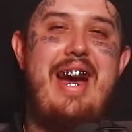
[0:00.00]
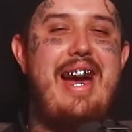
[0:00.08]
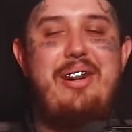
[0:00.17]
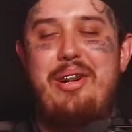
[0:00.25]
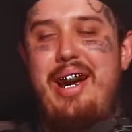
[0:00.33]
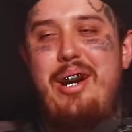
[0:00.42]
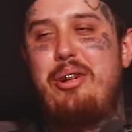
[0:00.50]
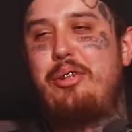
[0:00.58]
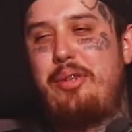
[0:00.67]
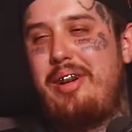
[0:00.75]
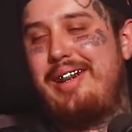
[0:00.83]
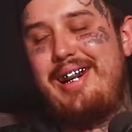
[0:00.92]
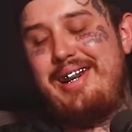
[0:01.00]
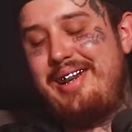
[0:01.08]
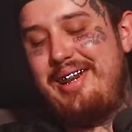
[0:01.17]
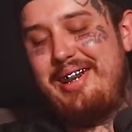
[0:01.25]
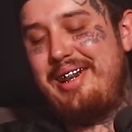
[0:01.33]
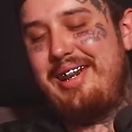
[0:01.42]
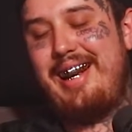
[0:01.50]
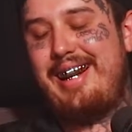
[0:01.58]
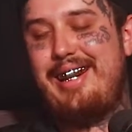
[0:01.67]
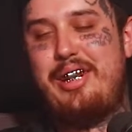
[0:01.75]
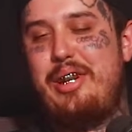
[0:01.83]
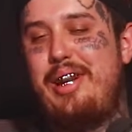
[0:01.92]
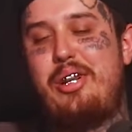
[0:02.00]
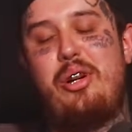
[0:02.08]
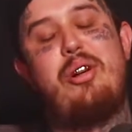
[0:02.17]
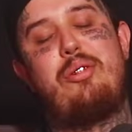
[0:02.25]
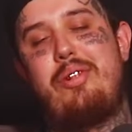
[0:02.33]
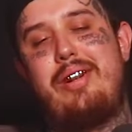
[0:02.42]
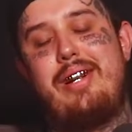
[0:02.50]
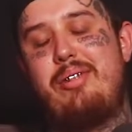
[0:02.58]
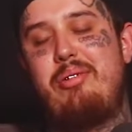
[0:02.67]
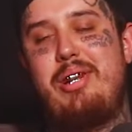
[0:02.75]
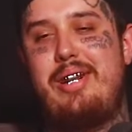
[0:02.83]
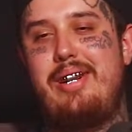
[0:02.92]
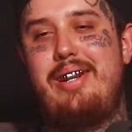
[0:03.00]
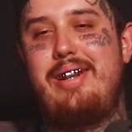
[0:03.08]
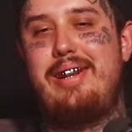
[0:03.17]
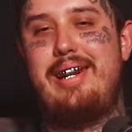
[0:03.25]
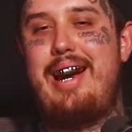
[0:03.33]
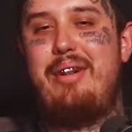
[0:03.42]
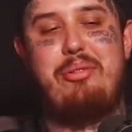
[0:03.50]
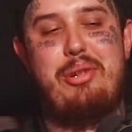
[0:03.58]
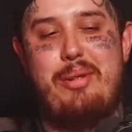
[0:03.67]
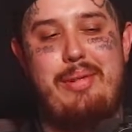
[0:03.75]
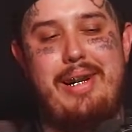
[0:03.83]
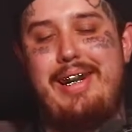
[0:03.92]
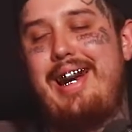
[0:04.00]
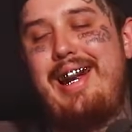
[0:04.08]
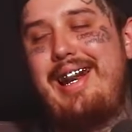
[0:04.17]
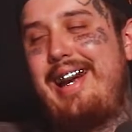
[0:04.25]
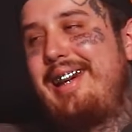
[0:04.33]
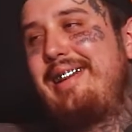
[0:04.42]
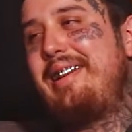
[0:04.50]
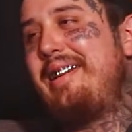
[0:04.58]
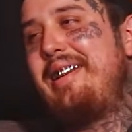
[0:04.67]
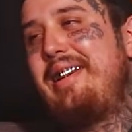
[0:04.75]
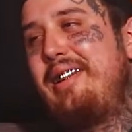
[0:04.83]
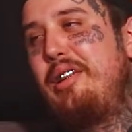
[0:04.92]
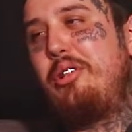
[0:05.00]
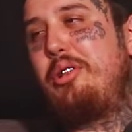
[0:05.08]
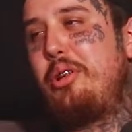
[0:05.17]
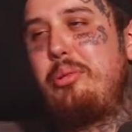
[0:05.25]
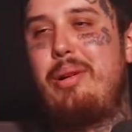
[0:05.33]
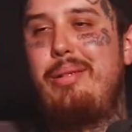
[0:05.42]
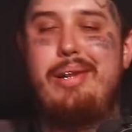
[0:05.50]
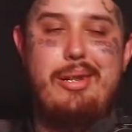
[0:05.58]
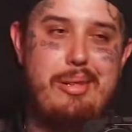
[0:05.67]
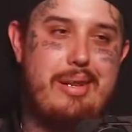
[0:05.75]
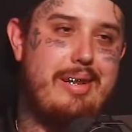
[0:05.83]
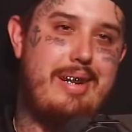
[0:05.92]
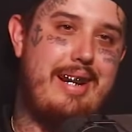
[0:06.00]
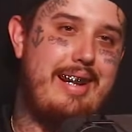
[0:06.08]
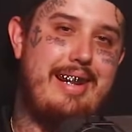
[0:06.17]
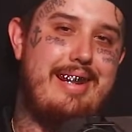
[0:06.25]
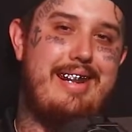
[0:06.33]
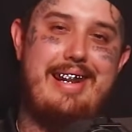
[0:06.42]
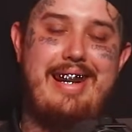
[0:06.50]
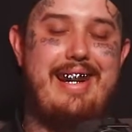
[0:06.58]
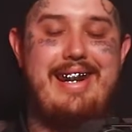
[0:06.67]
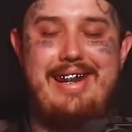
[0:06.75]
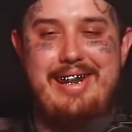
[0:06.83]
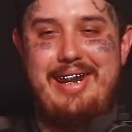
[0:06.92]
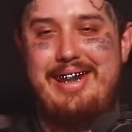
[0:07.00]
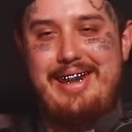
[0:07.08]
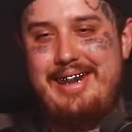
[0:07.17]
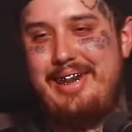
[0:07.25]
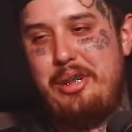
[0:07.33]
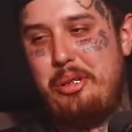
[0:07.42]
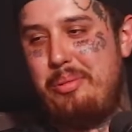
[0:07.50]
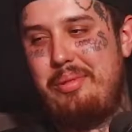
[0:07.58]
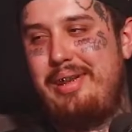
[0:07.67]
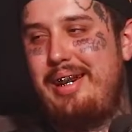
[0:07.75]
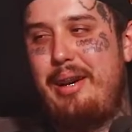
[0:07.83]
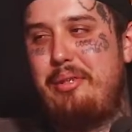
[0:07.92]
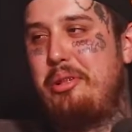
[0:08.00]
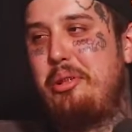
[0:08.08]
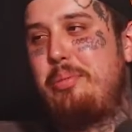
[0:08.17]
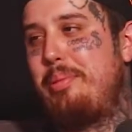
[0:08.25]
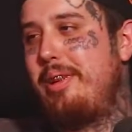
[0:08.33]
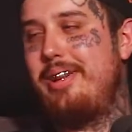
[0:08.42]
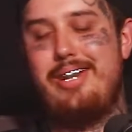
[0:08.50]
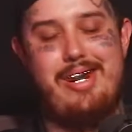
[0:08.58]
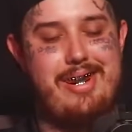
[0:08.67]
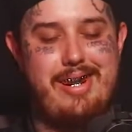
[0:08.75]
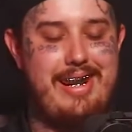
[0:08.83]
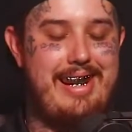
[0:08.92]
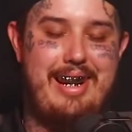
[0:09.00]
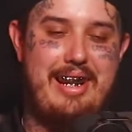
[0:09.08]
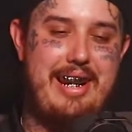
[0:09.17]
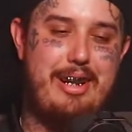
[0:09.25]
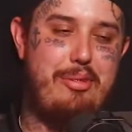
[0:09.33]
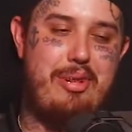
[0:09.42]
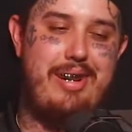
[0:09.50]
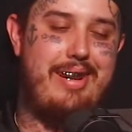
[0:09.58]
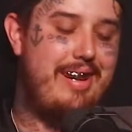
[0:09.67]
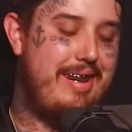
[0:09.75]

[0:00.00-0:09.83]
It it was fun though, you know, like it's it's always fun when you have something like that, like Mm-hmm. There's those moments where it's like it's lit and you get to just have a little splurge and shit. And that, that's fun.